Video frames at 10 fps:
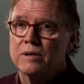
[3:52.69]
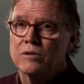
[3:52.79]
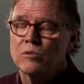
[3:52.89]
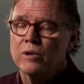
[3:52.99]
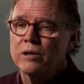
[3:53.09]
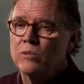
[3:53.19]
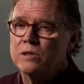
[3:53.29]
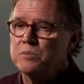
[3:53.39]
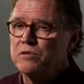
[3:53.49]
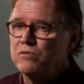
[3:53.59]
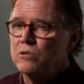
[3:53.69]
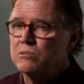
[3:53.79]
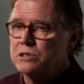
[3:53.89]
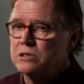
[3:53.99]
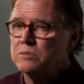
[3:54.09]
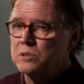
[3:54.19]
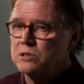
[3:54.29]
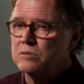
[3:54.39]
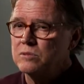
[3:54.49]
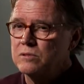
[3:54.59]
the way it was before was just
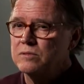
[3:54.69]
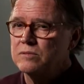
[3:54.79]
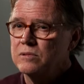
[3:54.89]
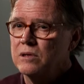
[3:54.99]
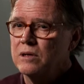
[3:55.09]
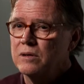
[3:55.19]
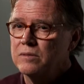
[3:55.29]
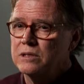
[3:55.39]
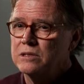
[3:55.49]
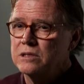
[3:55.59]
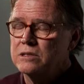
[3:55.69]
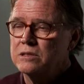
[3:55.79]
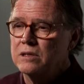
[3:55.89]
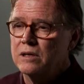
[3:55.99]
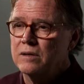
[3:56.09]
miserable. It just,